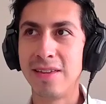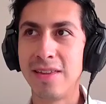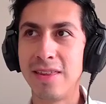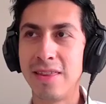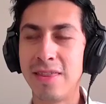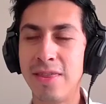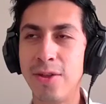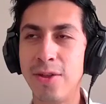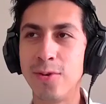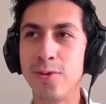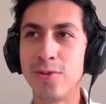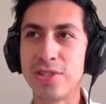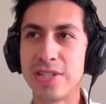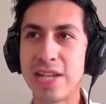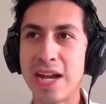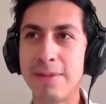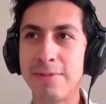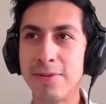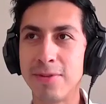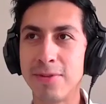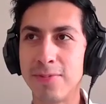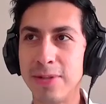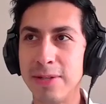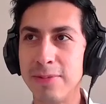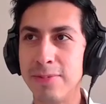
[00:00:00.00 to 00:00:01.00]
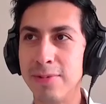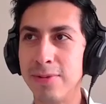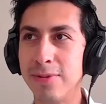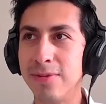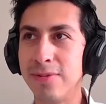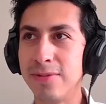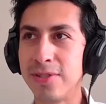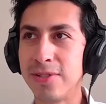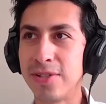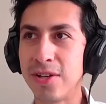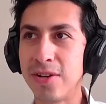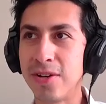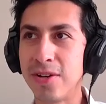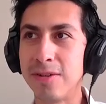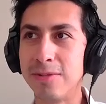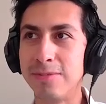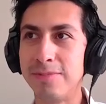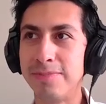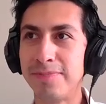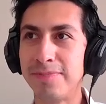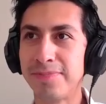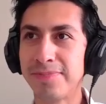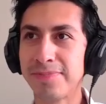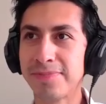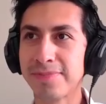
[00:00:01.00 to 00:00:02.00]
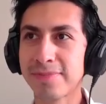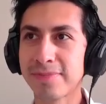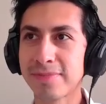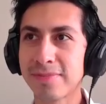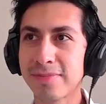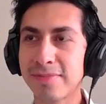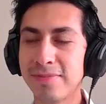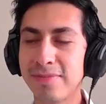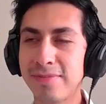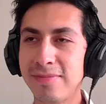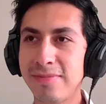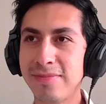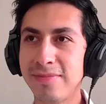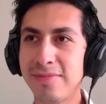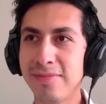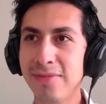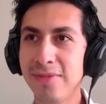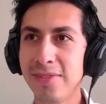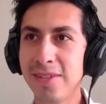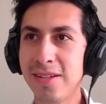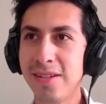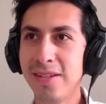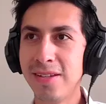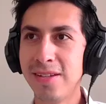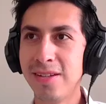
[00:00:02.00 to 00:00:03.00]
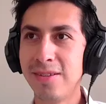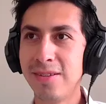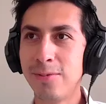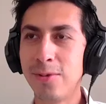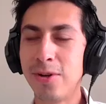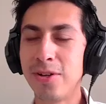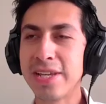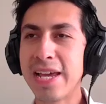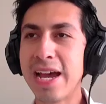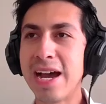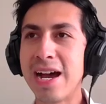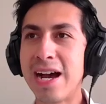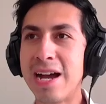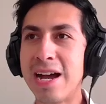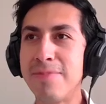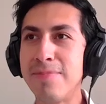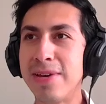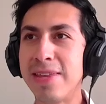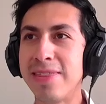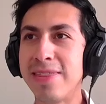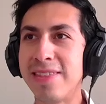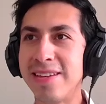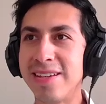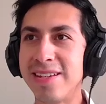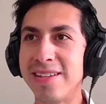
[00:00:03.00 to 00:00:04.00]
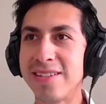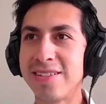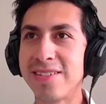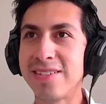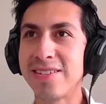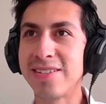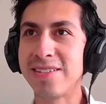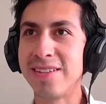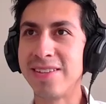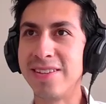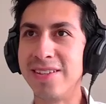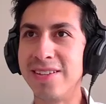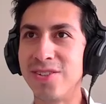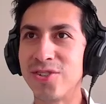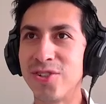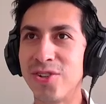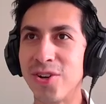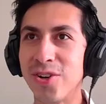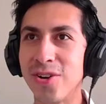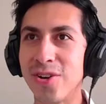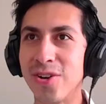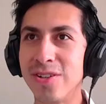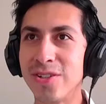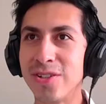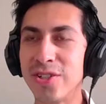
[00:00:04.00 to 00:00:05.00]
those type of people. So, well, yeah, I met this girl.